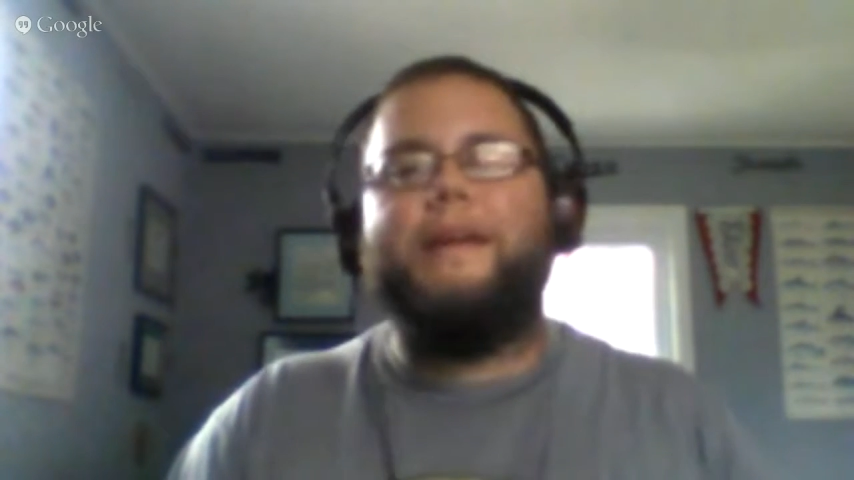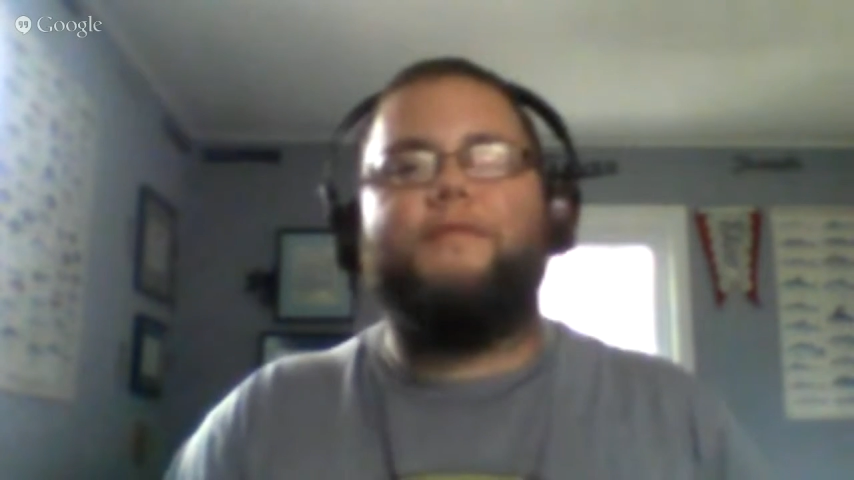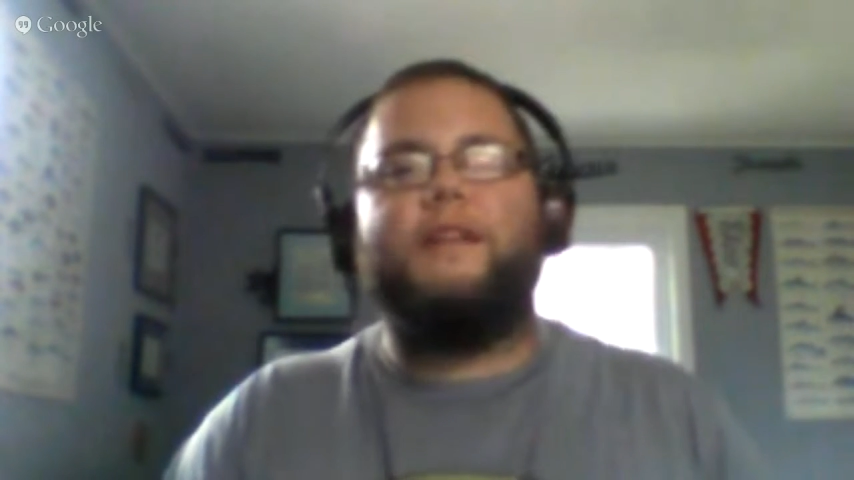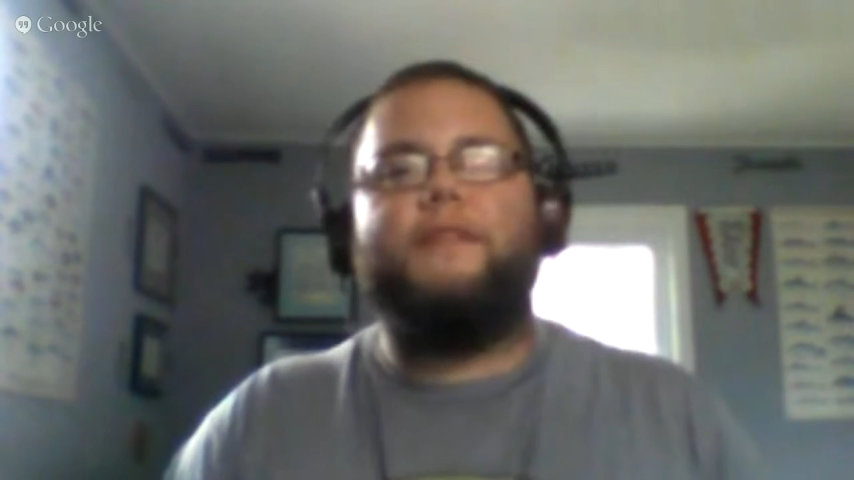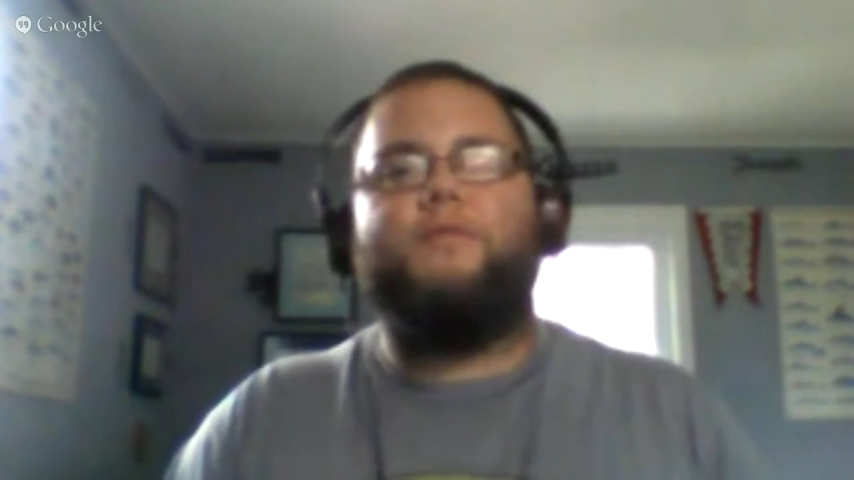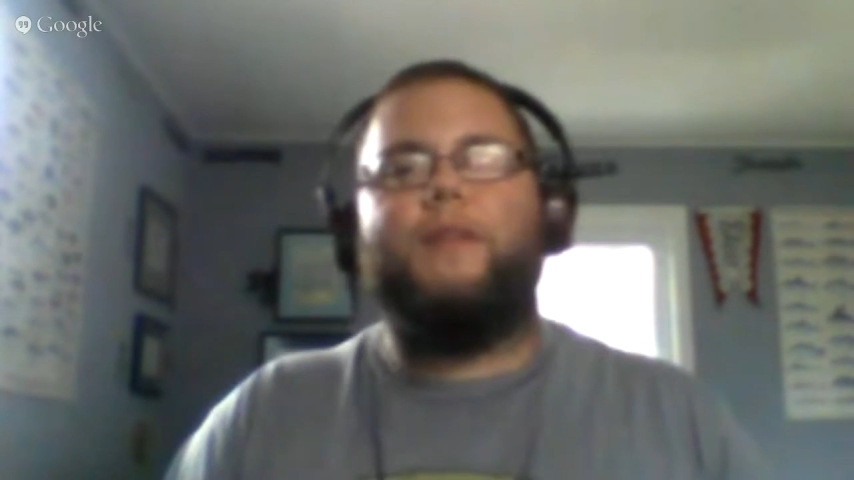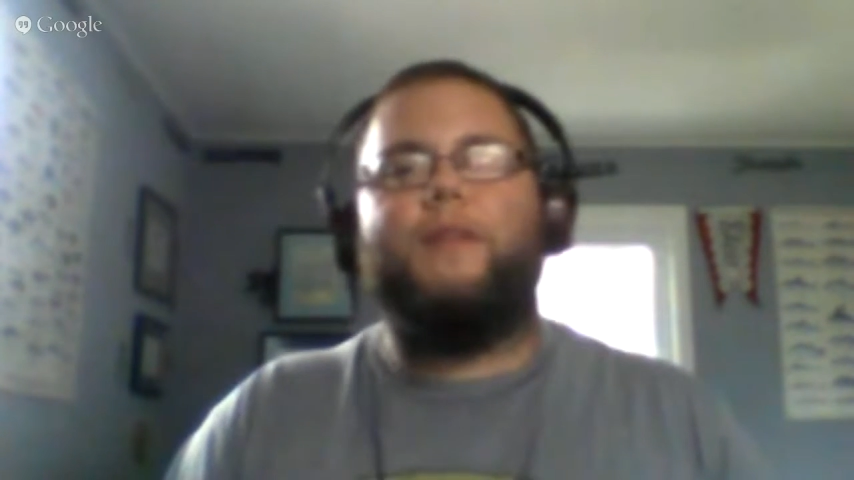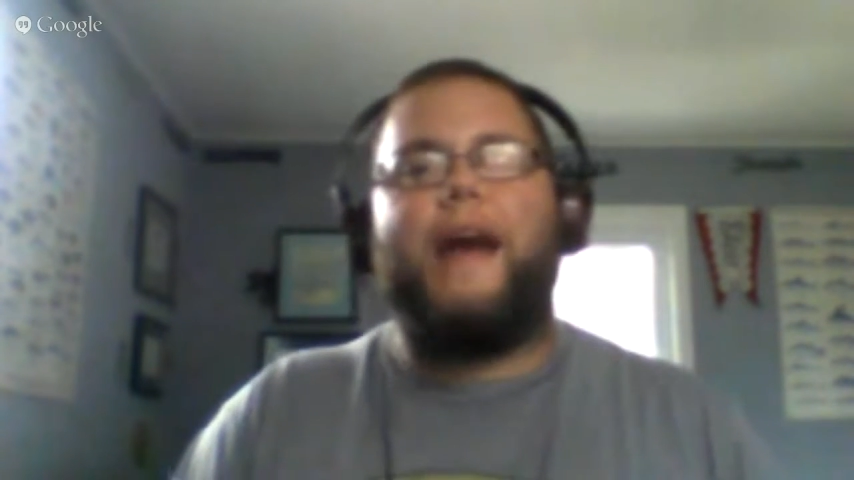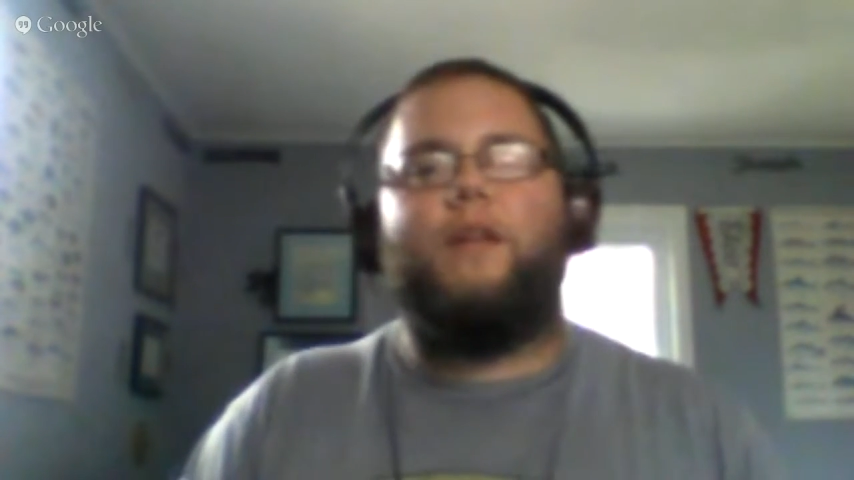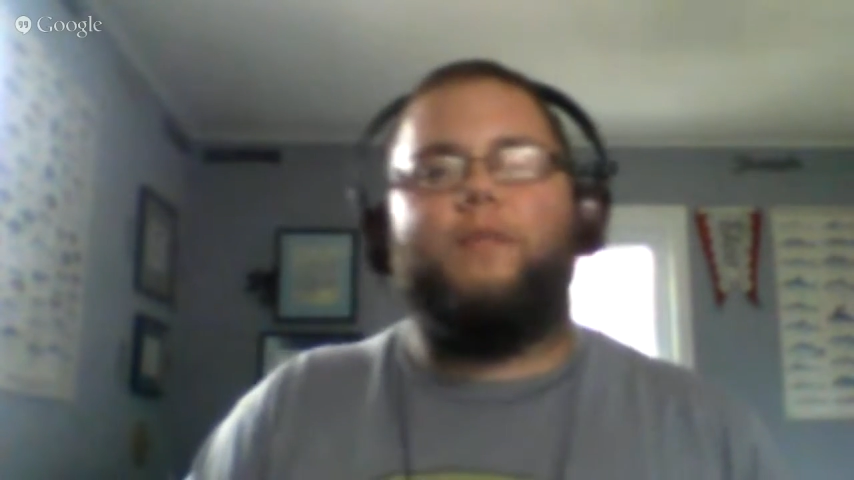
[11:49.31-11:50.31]
different if we
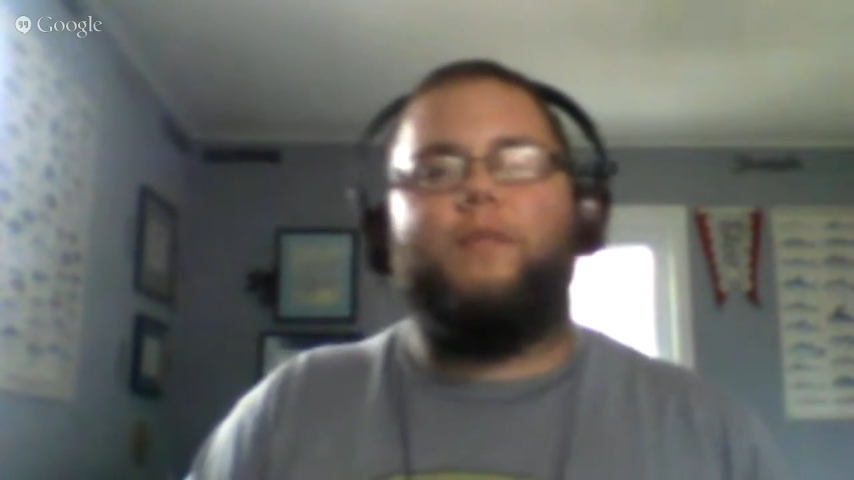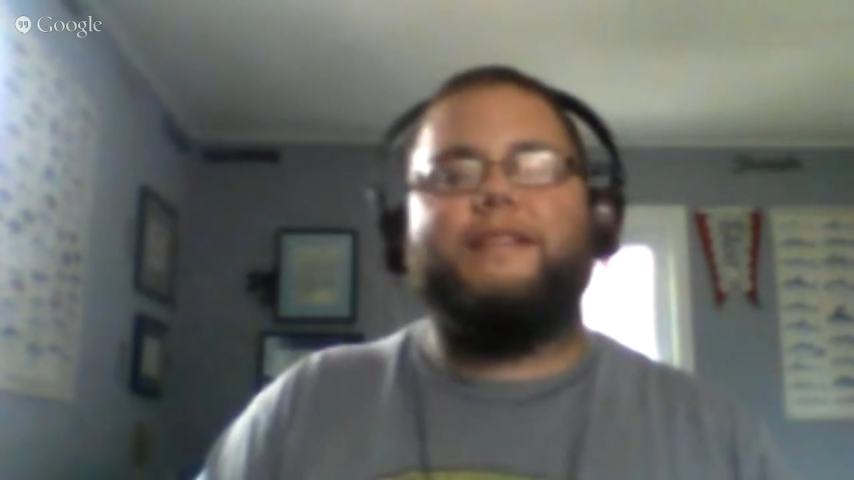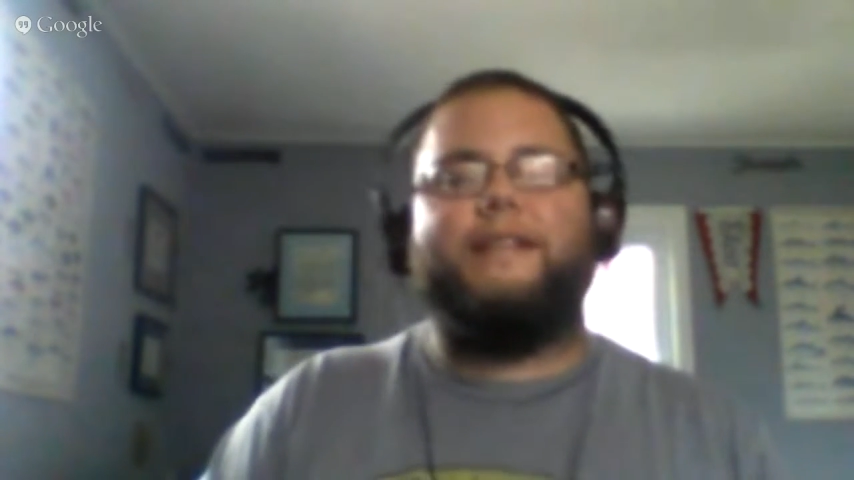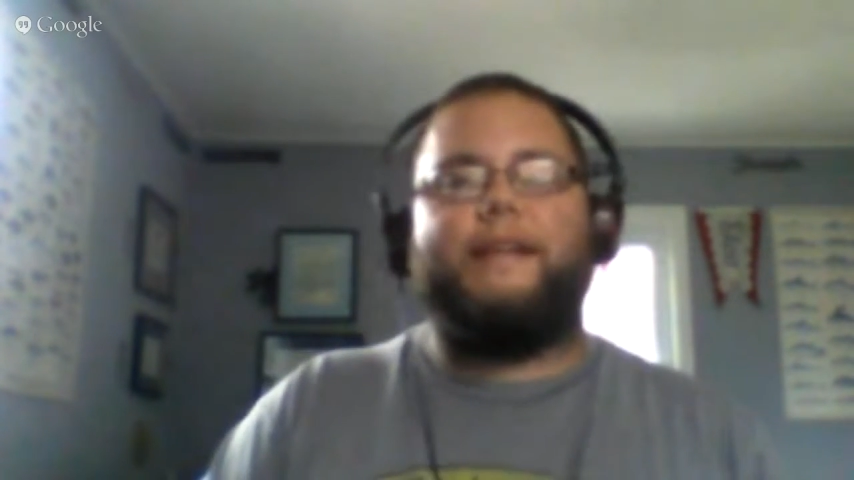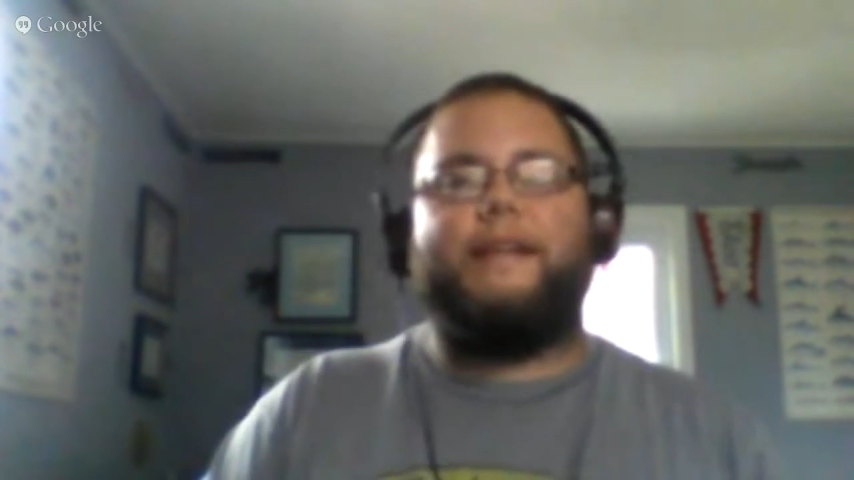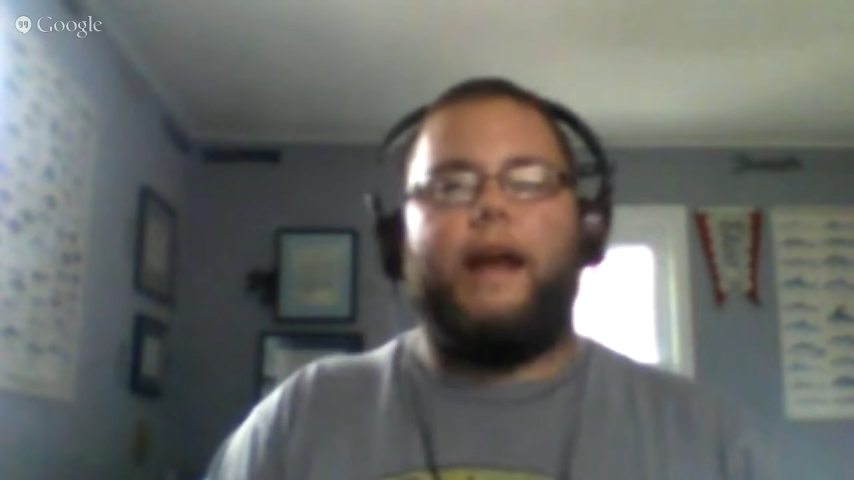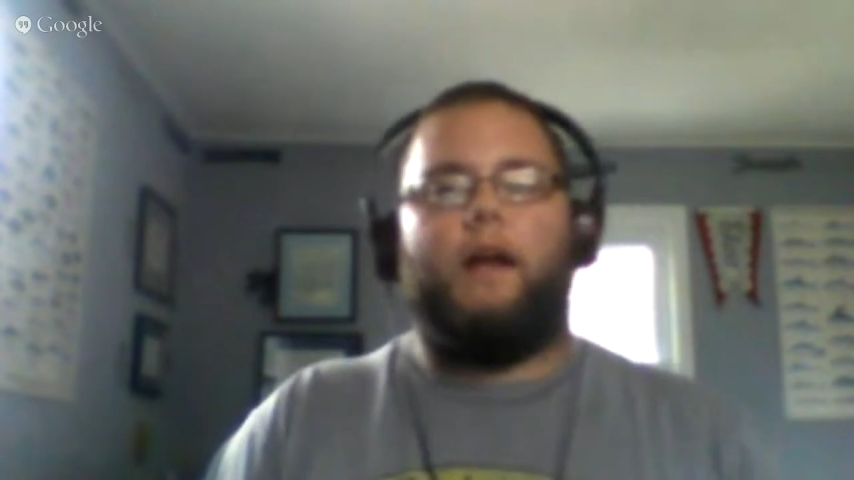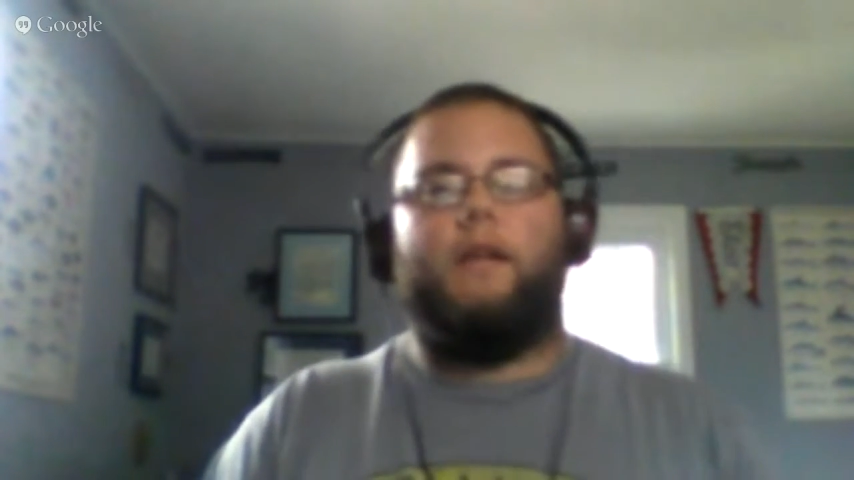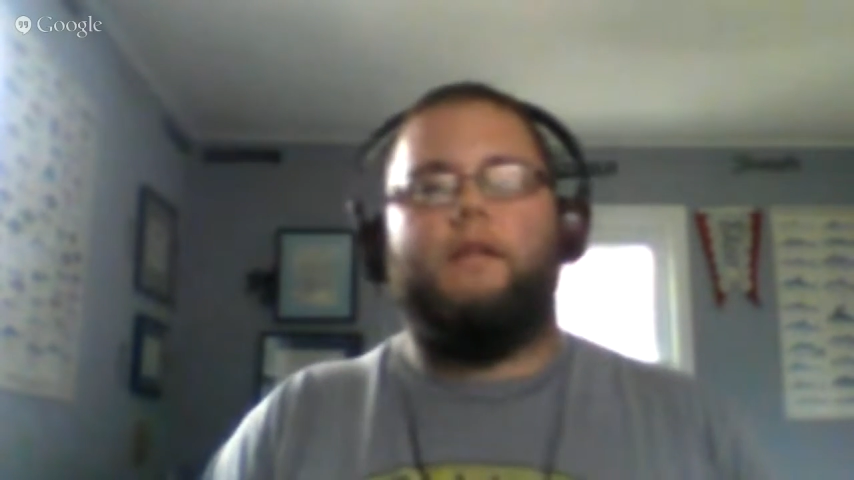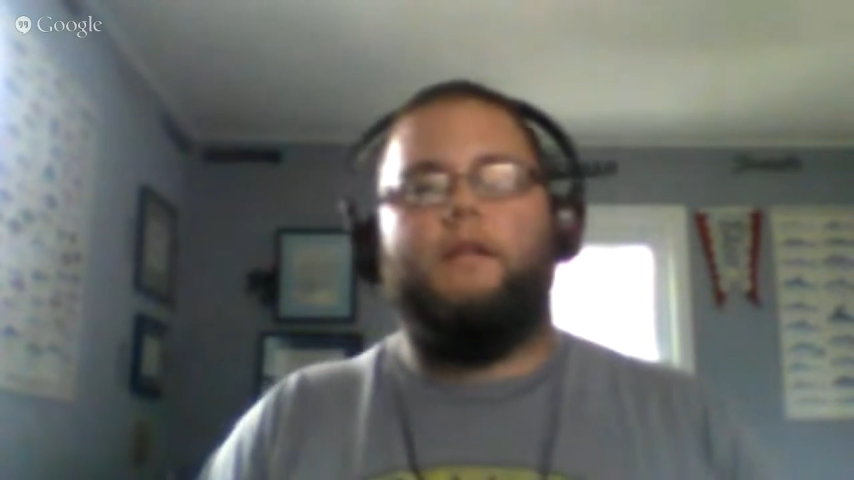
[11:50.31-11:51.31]
had a reason to care.